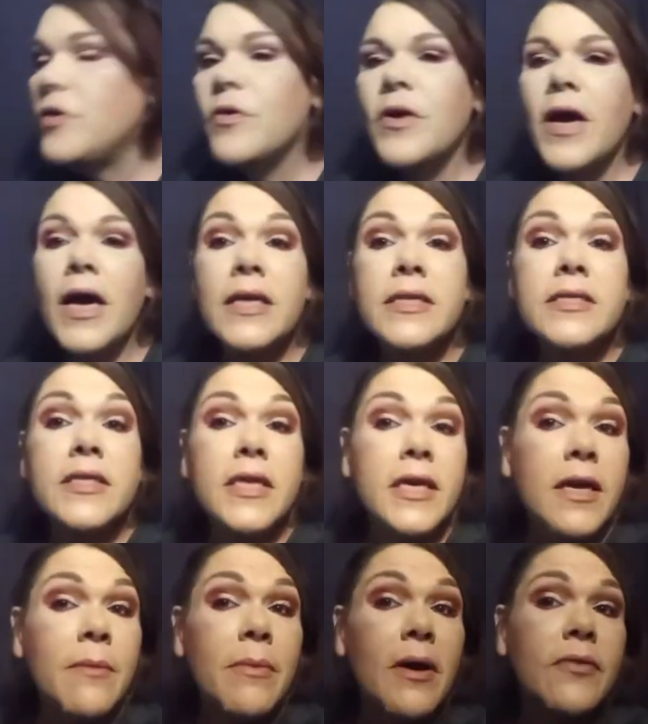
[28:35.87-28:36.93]
you guys
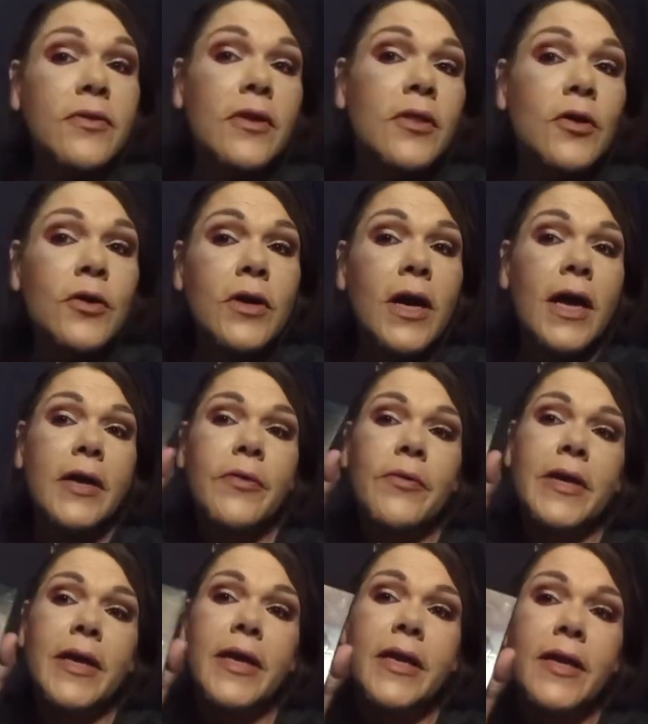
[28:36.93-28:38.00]
think about the look I
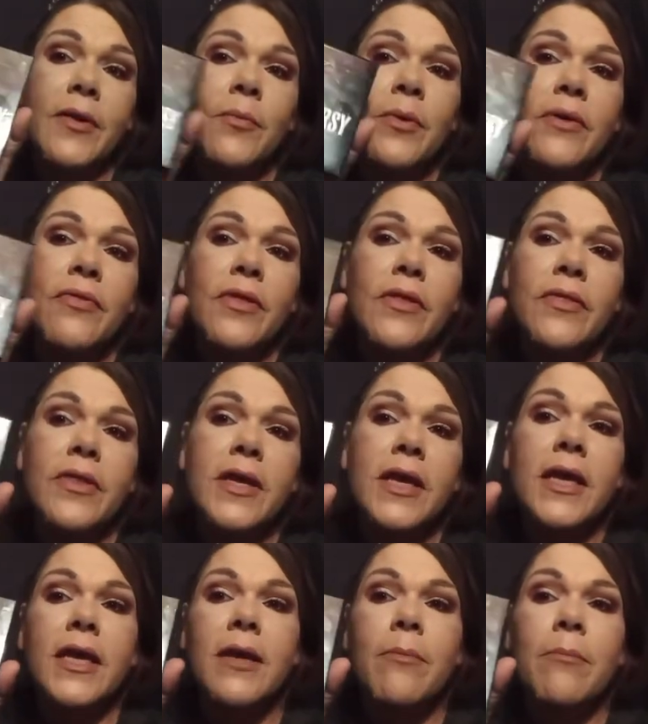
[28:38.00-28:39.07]
created with
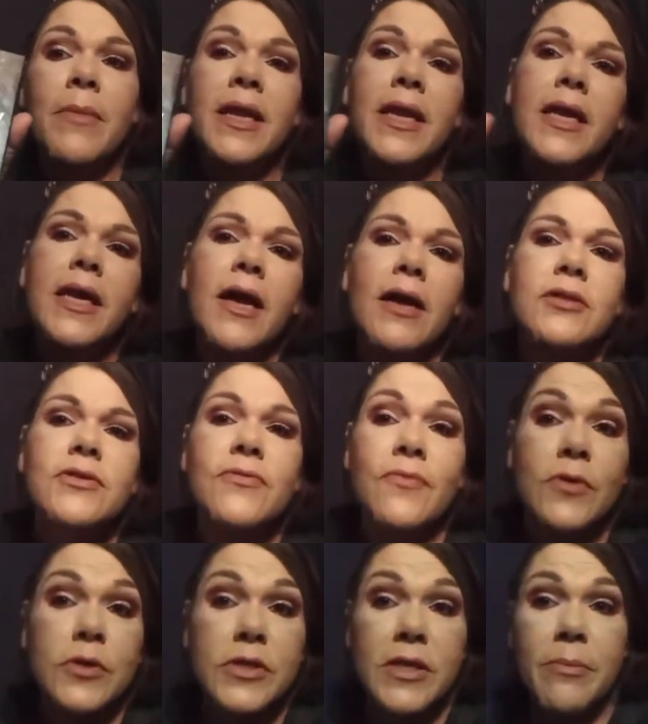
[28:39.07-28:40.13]
the Mini
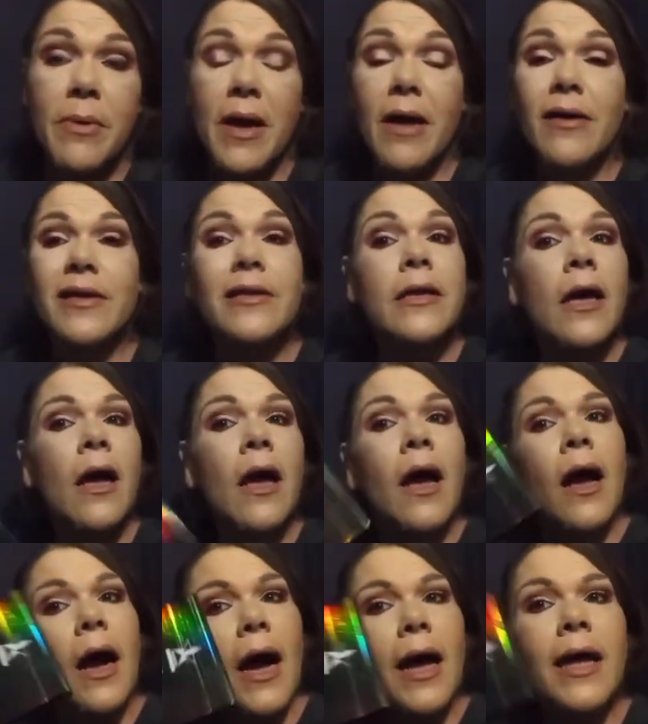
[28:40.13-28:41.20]
Controversy palette?
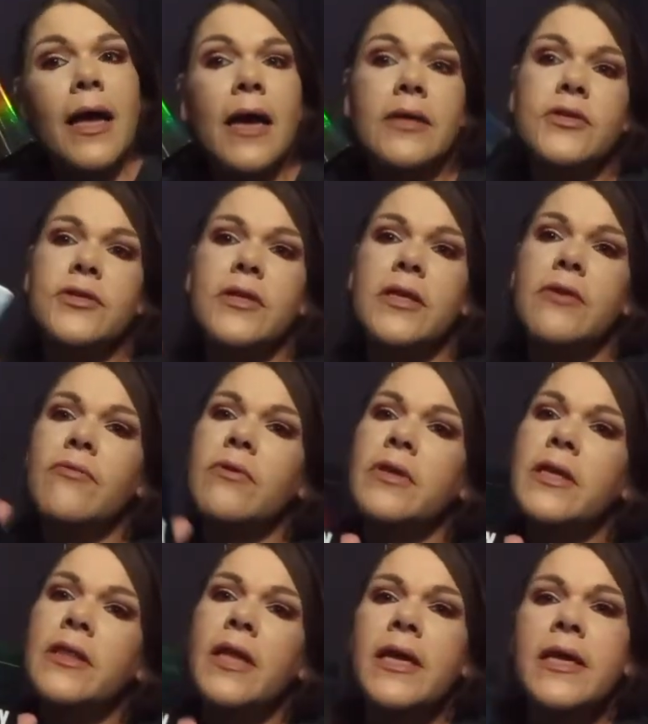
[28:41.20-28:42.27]
I actually
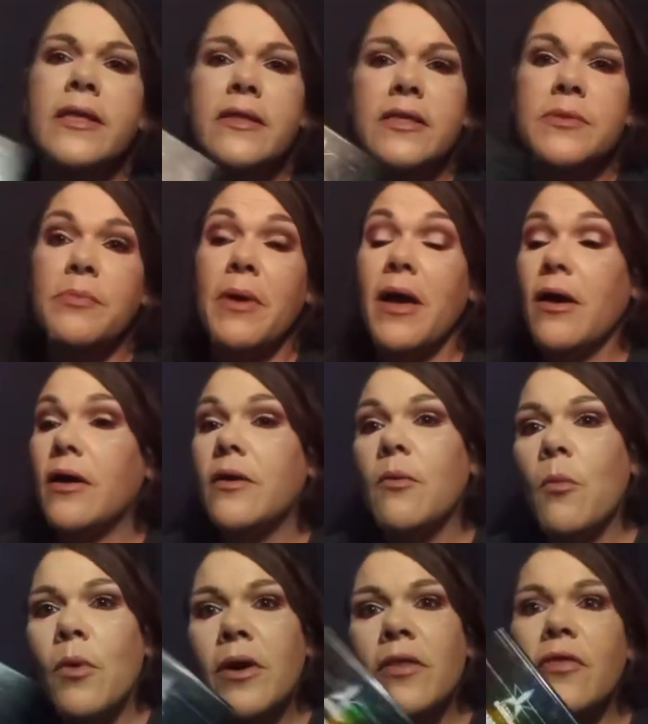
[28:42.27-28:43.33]
really like this palette.
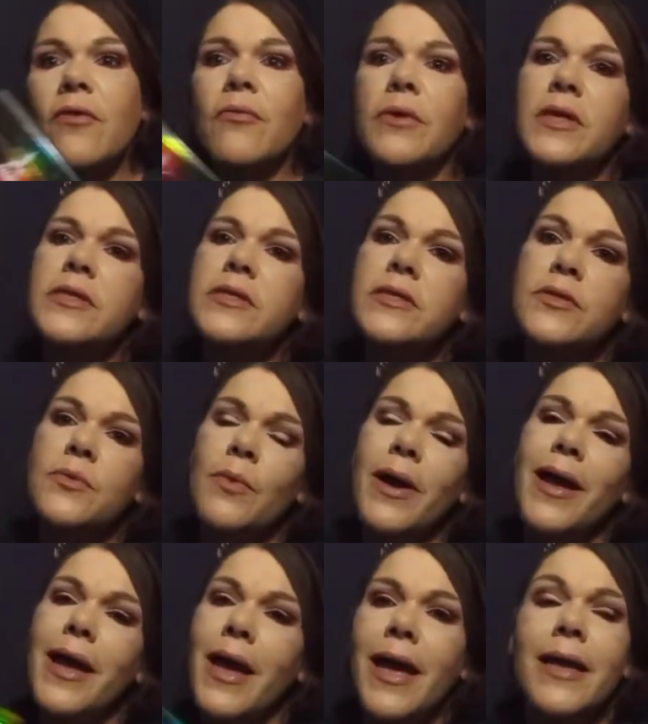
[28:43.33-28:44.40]
One of the reasons
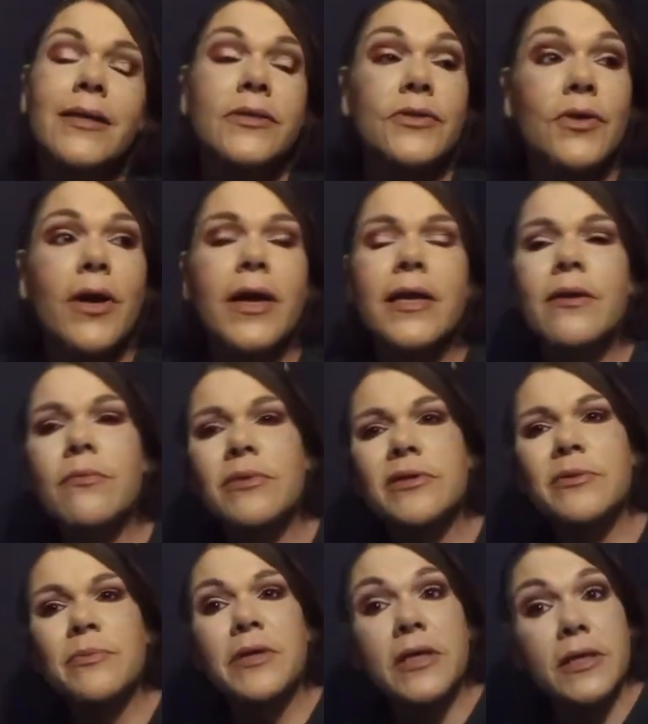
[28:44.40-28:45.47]
why I hadn't tried it
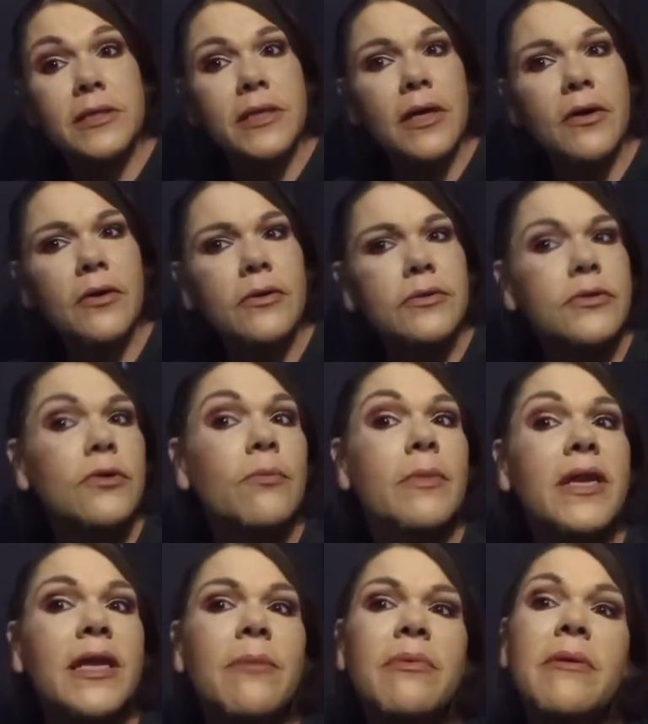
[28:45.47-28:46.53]
was because I heard so
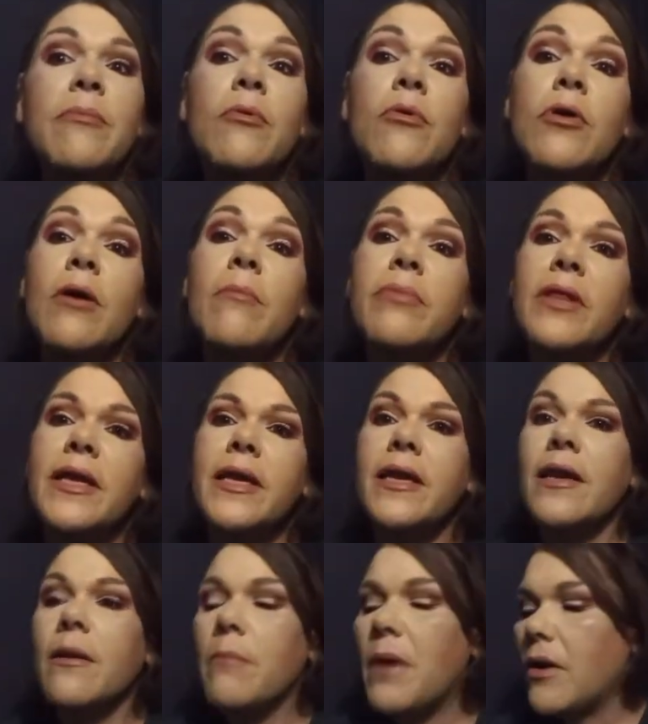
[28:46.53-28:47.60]
many people
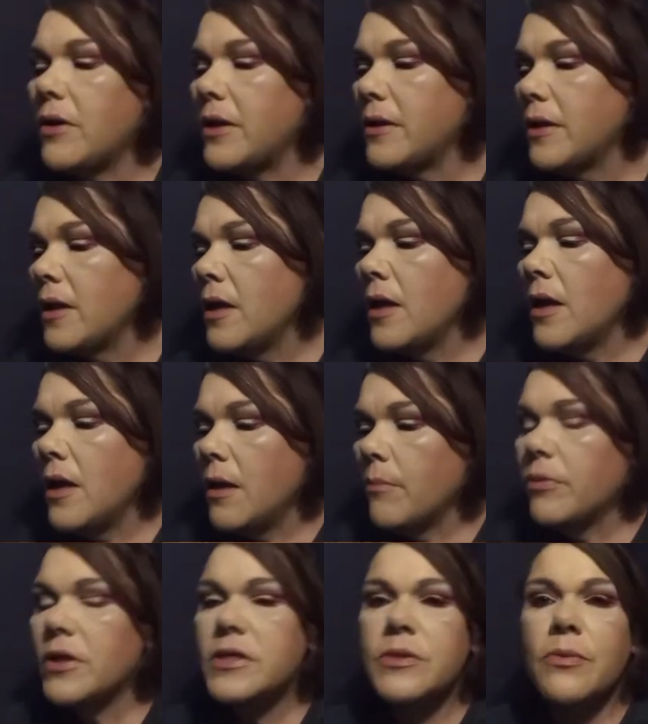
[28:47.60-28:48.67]
complaining about it.
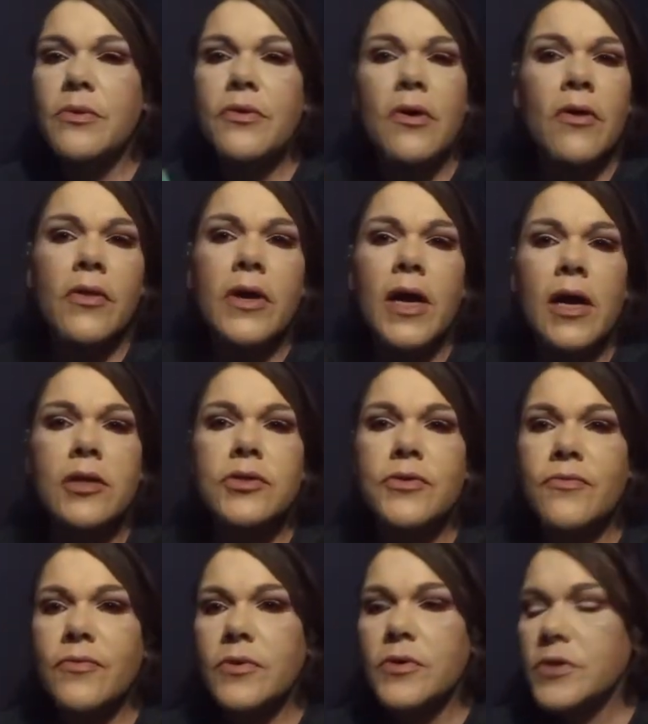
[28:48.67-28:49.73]
Plus, with all the
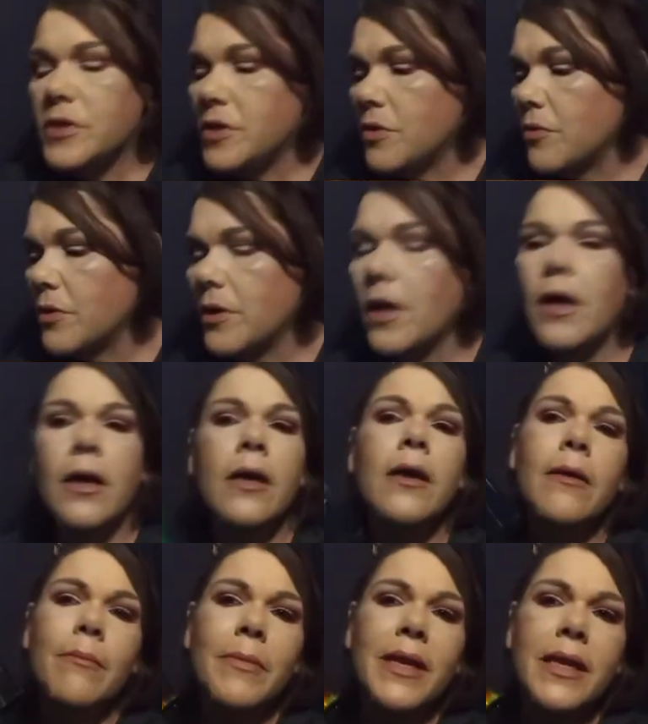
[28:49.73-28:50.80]
controversy going,
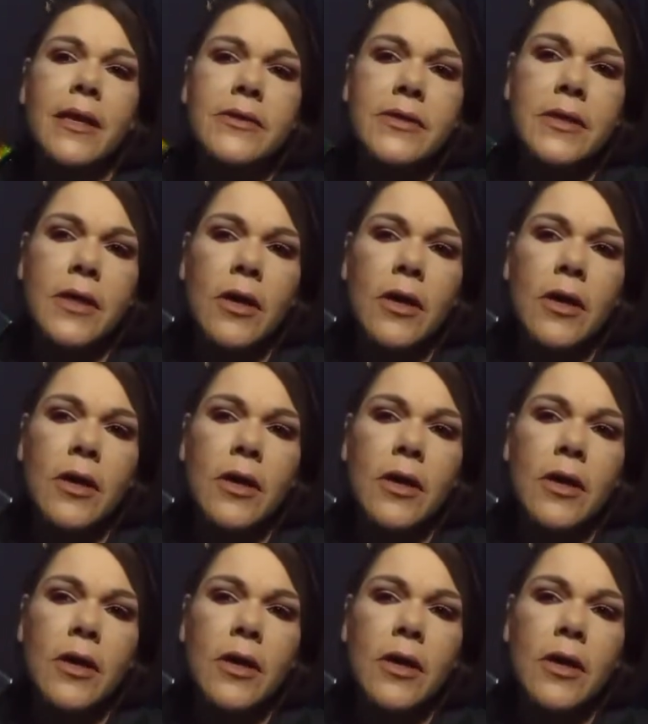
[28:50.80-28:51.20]
mini